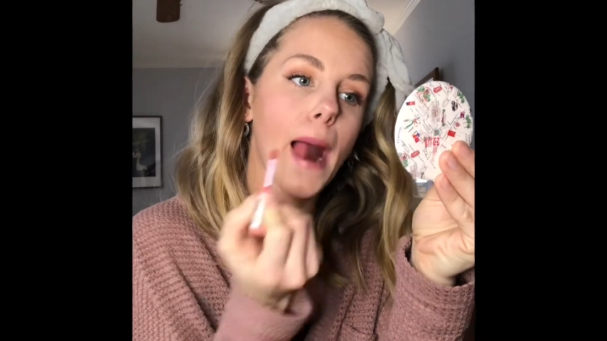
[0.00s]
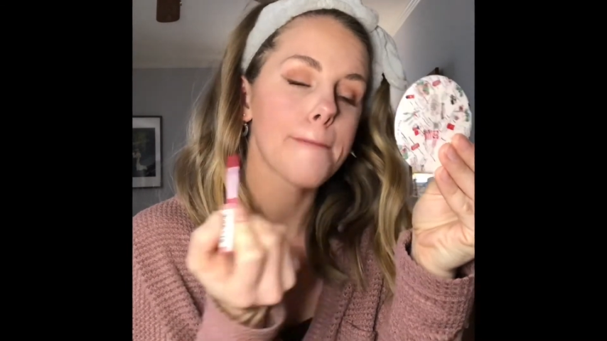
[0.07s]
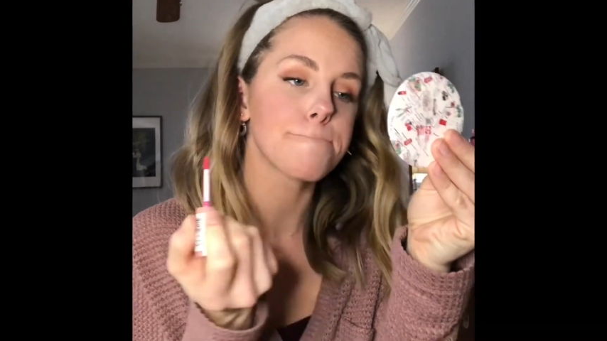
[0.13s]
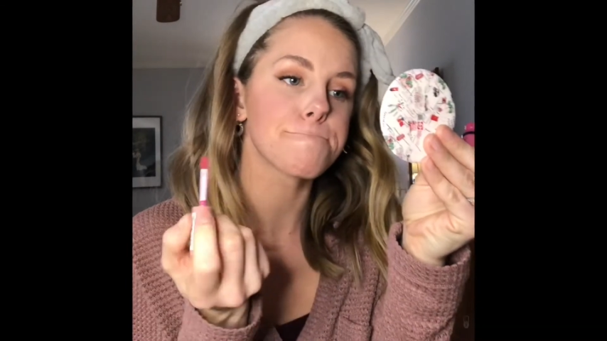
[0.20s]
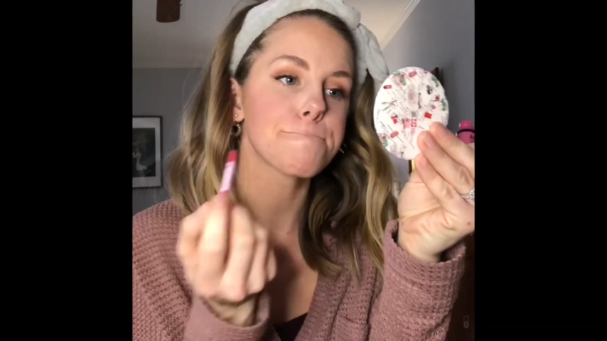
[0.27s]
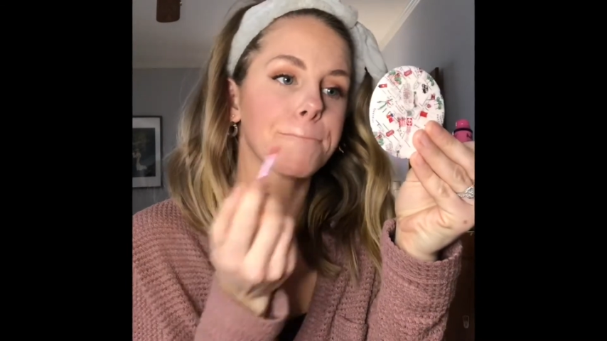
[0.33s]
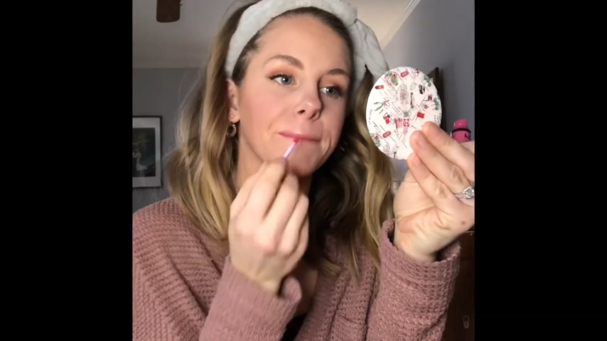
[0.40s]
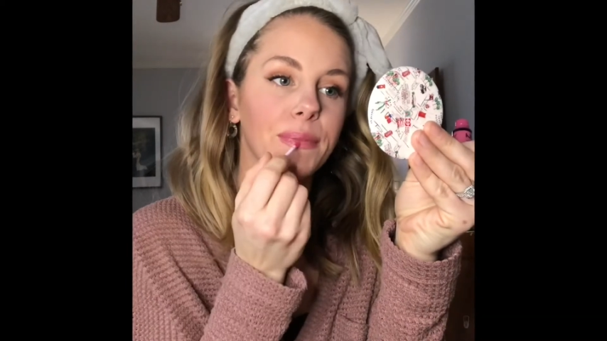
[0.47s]

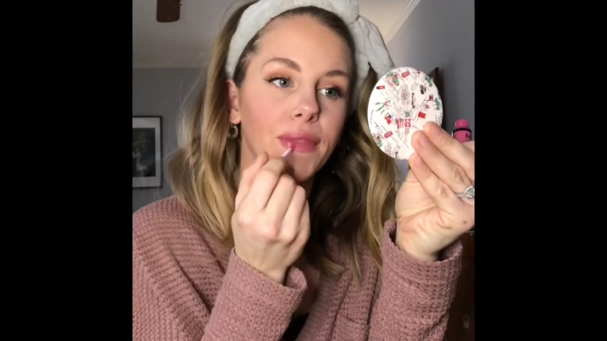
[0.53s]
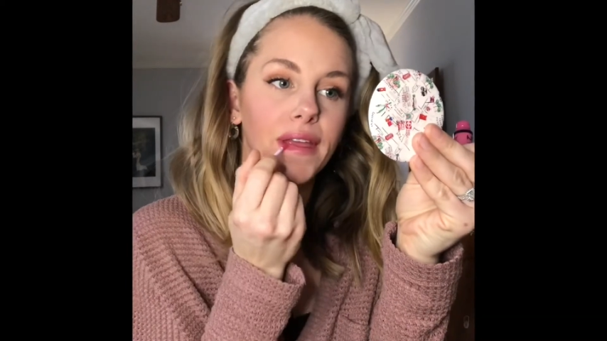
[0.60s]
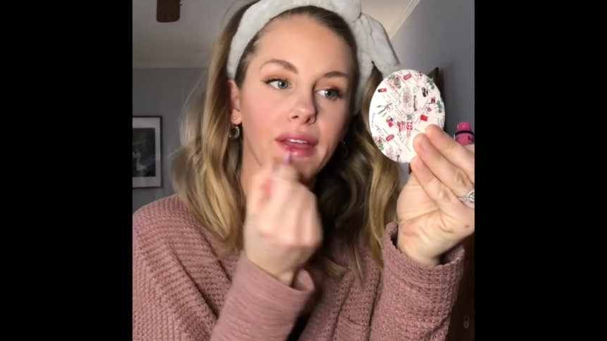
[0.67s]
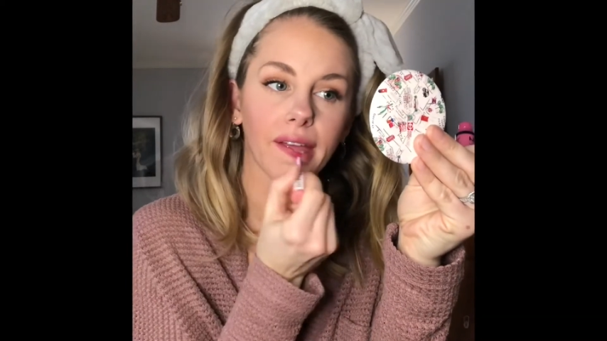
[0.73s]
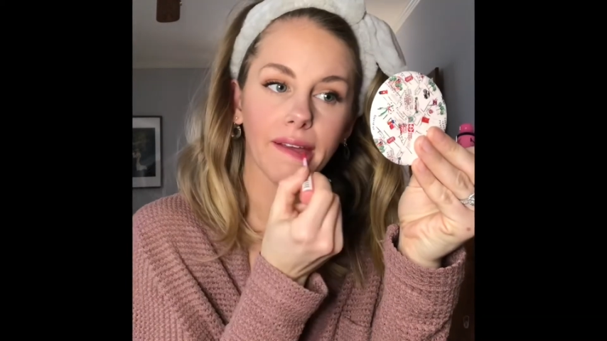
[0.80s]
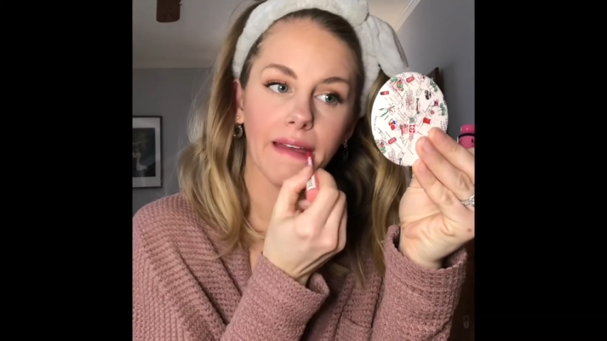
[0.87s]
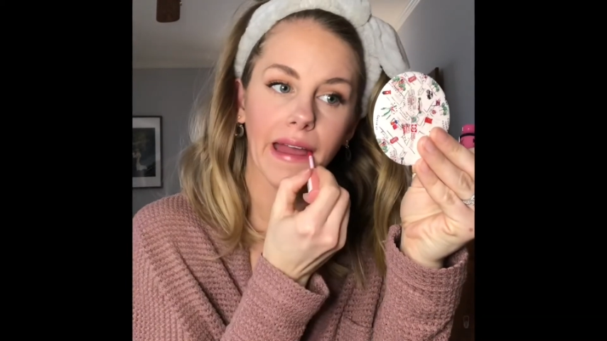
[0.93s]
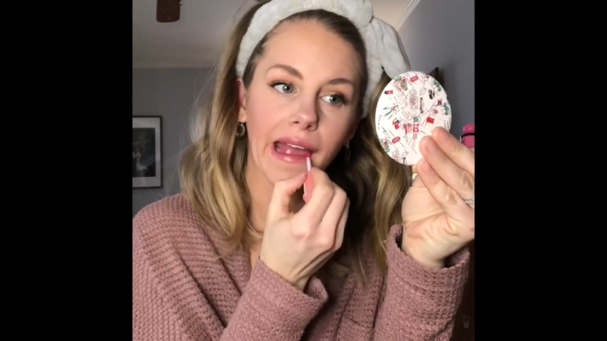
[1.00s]
Finish
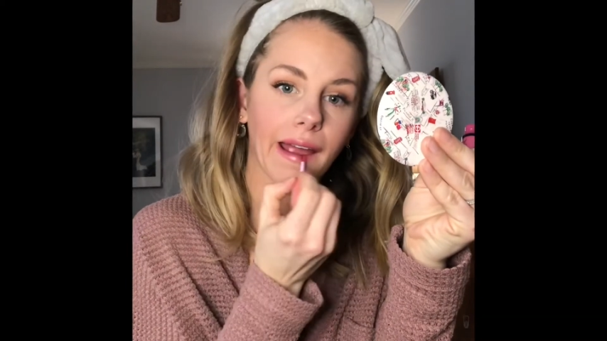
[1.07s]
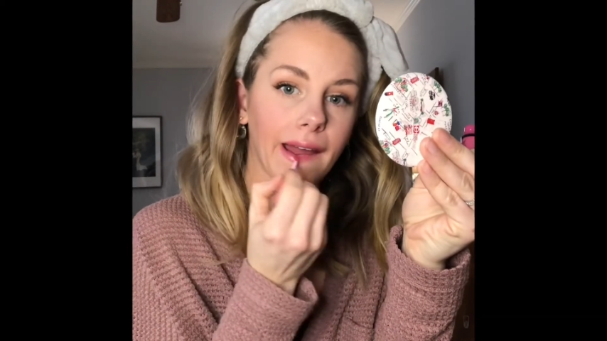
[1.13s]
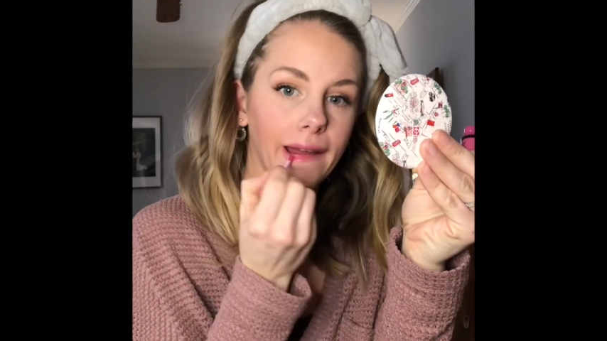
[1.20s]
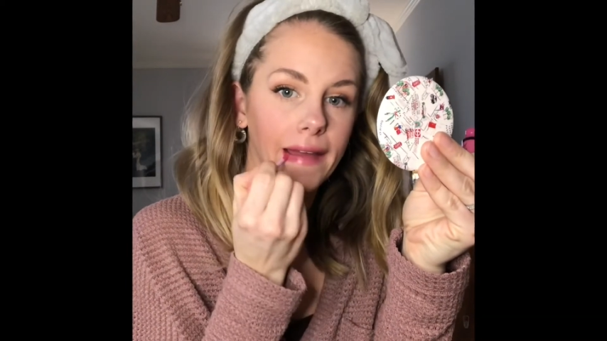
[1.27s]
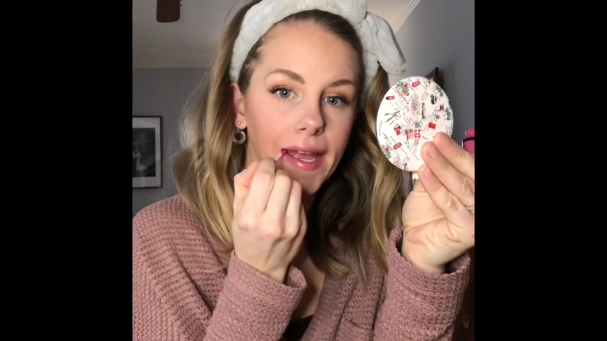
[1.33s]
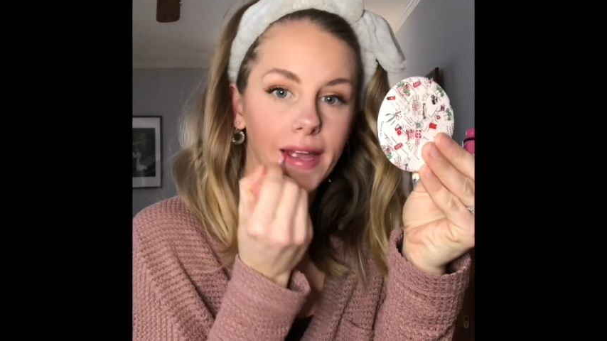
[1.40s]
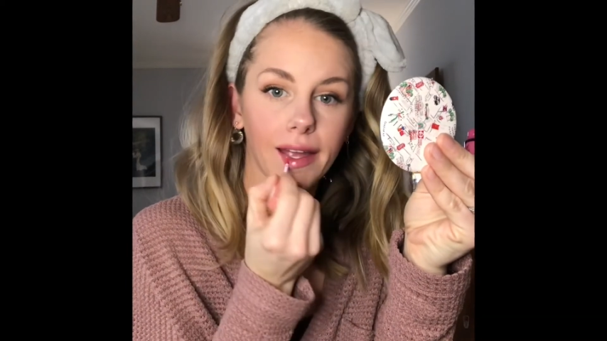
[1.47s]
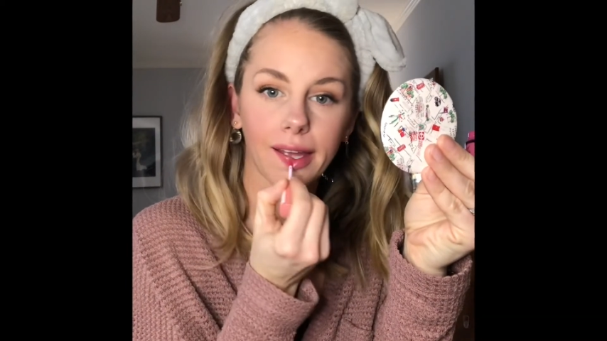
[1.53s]
off
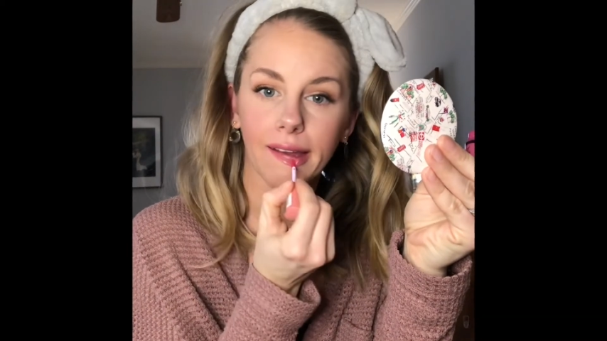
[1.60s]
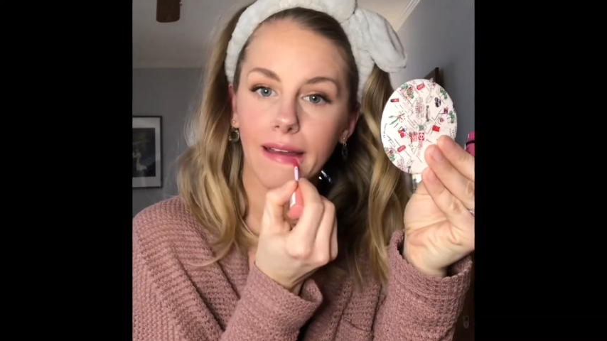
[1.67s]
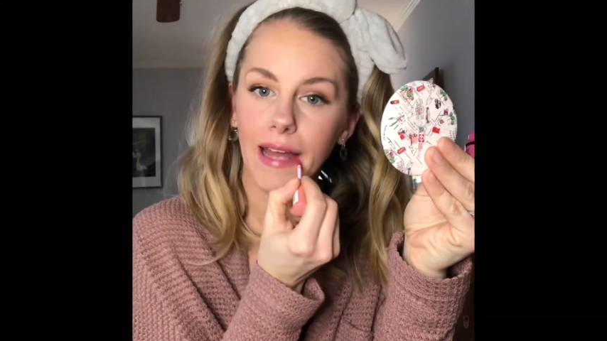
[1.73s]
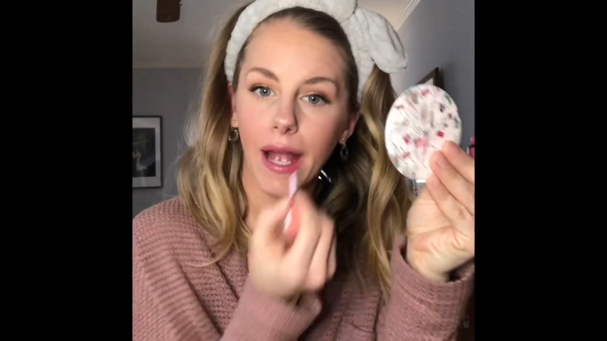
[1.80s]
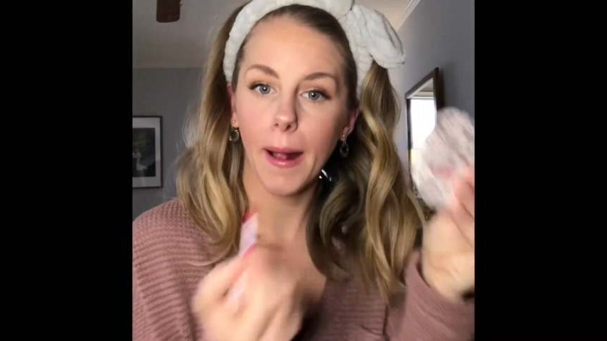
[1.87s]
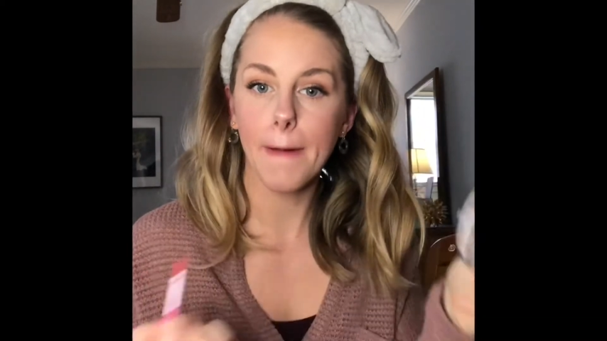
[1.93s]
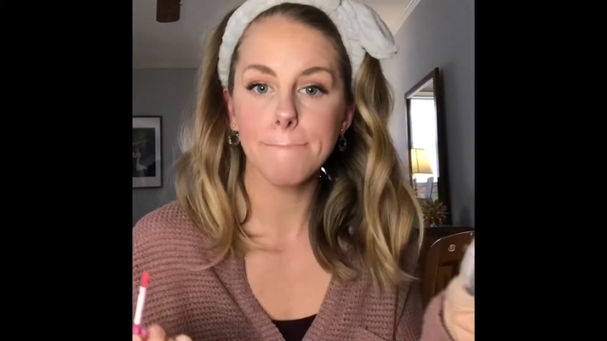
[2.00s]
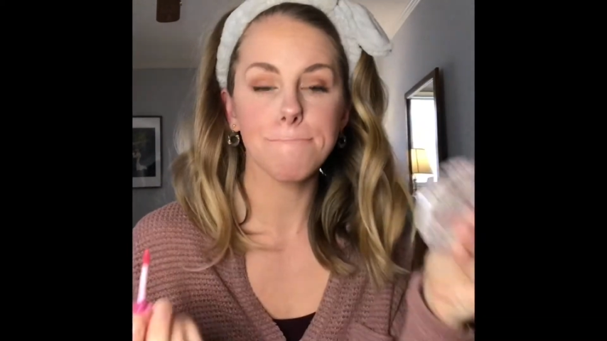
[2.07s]
by
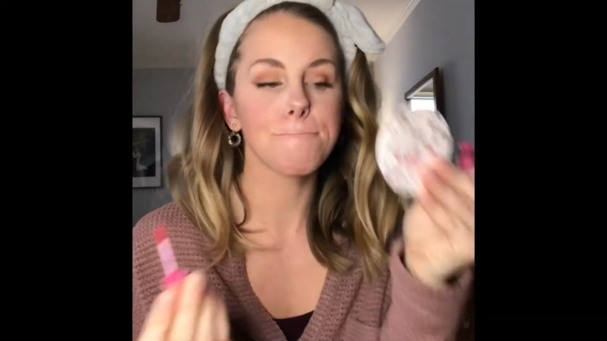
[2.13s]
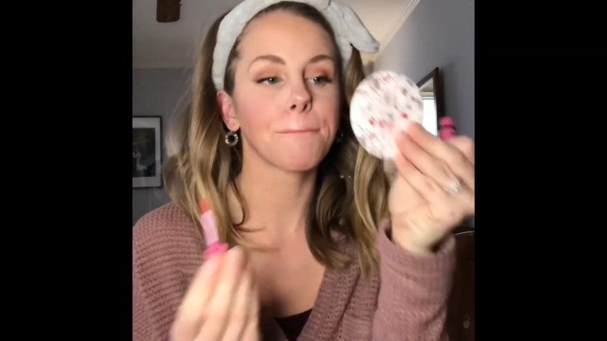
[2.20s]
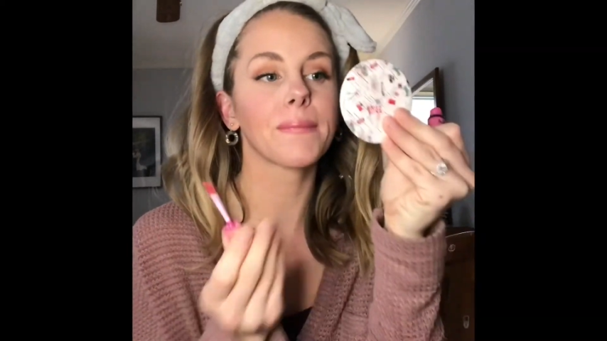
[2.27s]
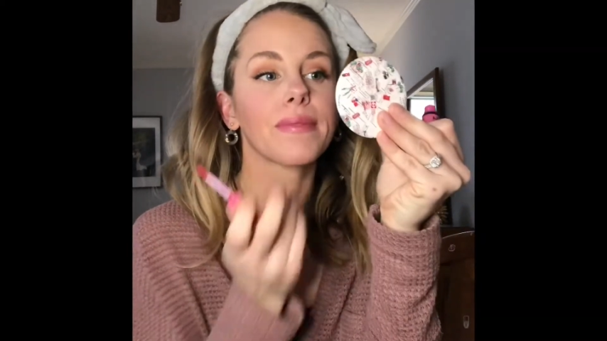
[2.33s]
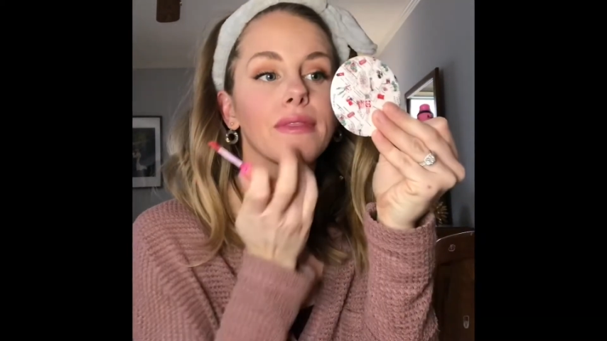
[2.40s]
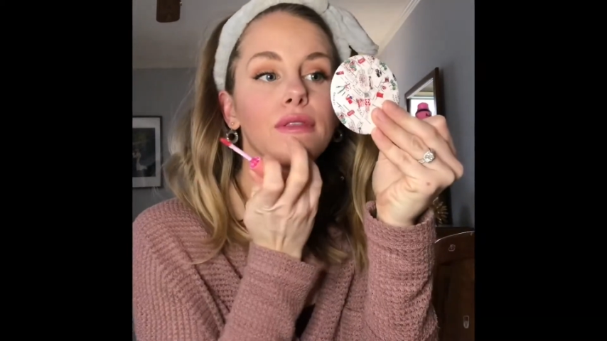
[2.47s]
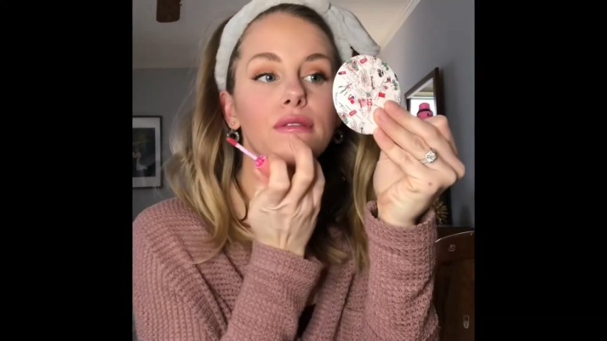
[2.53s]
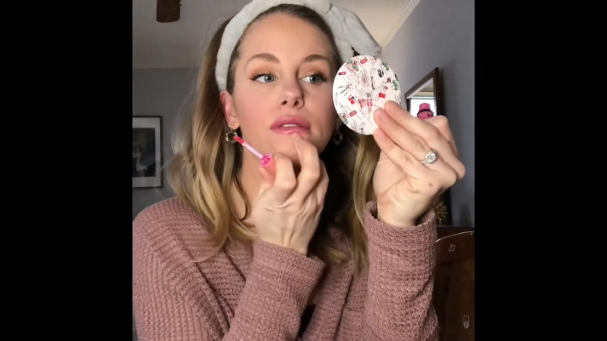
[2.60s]
glossing your
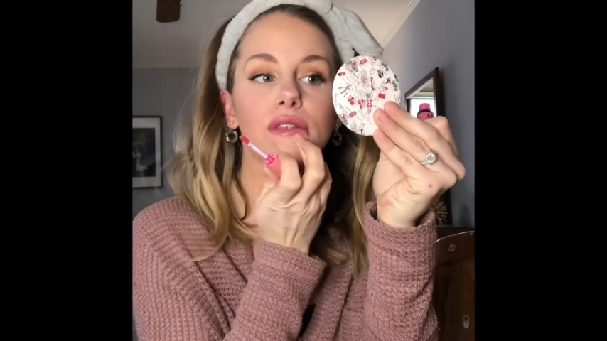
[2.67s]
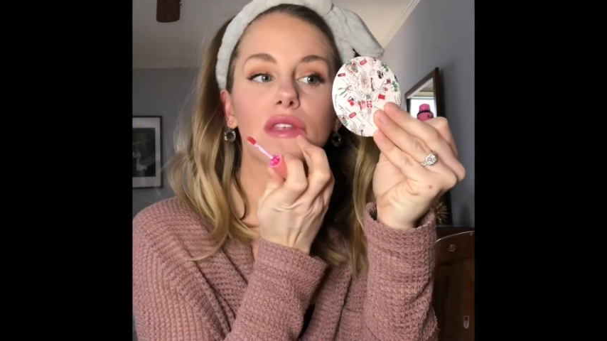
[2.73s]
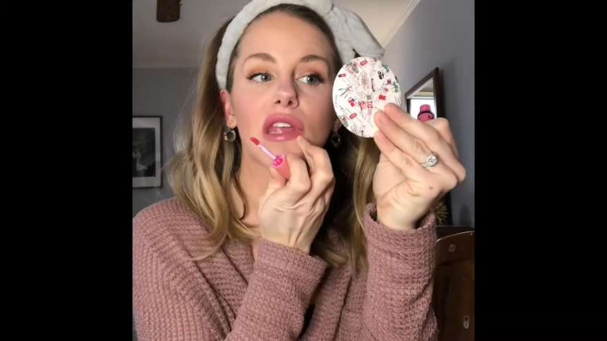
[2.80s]
lips,